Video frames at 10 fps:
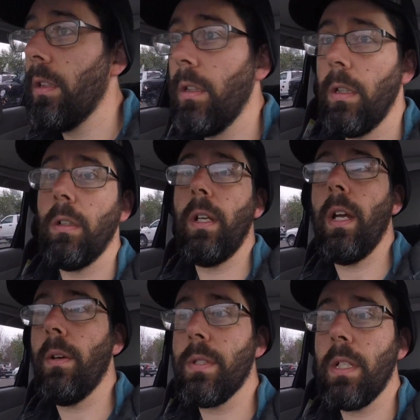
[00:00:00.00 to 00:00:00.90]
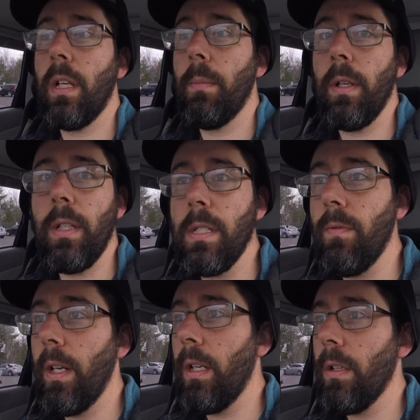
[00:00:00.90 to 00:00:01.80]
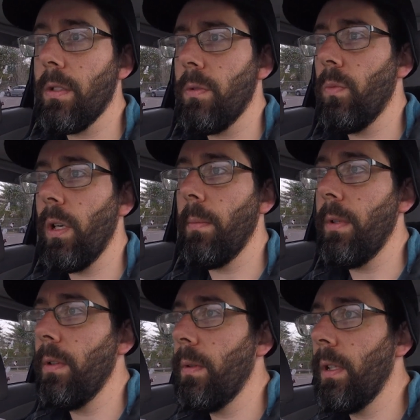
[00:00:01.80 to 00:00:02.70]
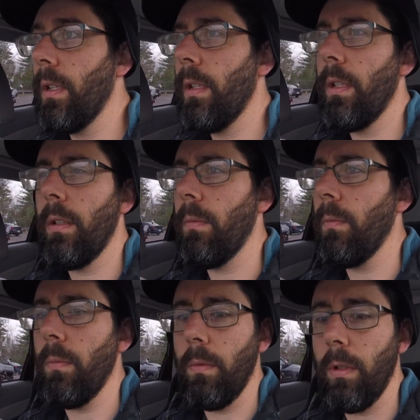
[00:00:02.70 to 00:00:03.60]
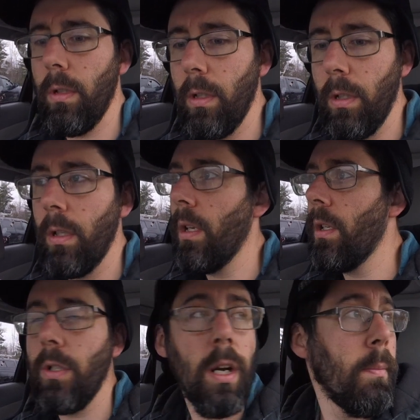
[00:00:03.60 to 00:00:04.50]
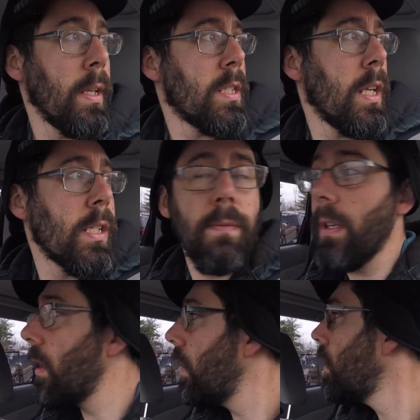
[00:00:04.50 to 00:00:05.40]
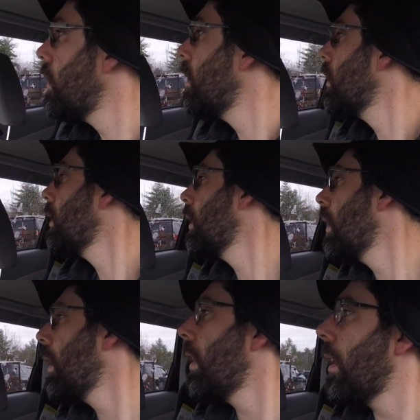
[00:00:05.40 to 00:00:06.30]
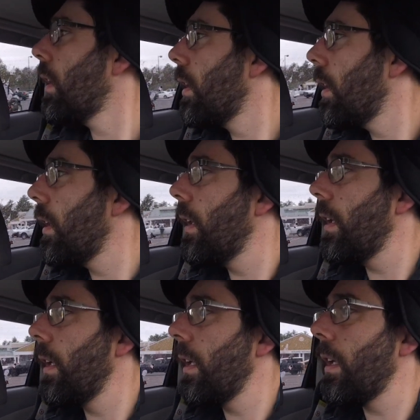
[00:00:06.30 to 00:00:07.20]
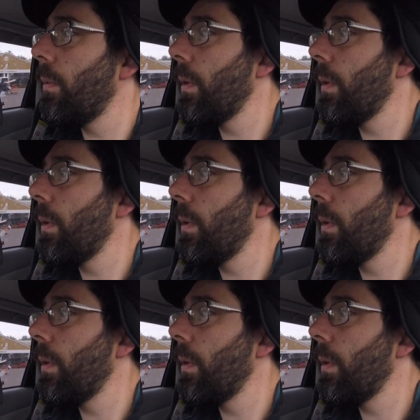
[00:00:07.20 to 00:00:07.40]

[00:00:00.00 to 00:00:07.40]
Oh yeah, I was thinking about these videos and what I'm doing and trying to make sense of it all, and I